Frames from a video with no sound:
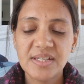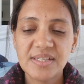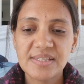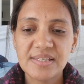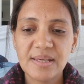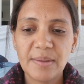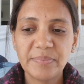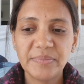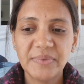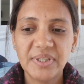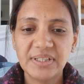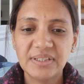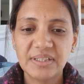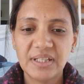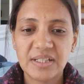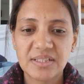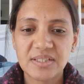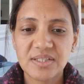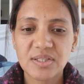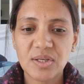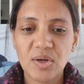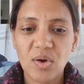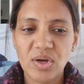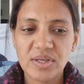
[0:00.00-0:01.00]
something
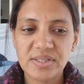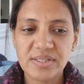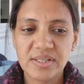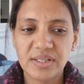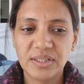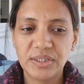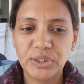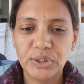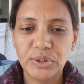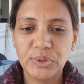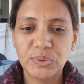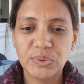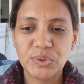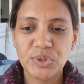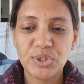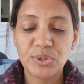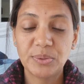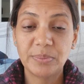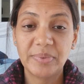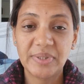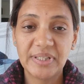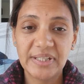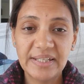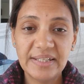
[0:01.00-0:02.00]
that's causing you
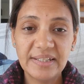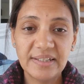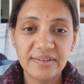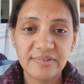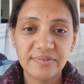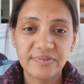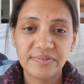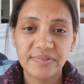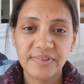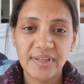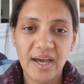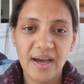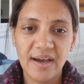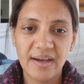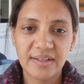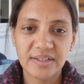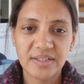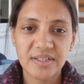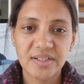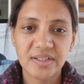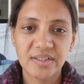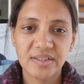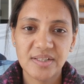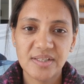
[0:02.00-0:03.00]
to believe
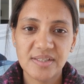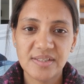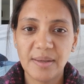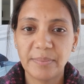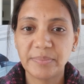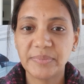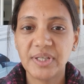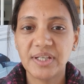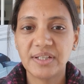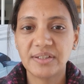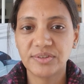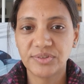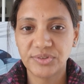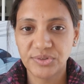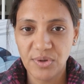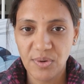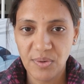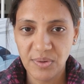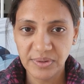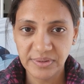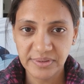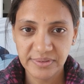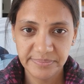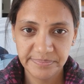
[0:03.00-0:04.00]
that something is
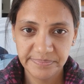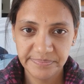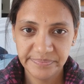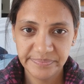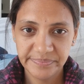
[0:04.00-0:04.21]
wrong,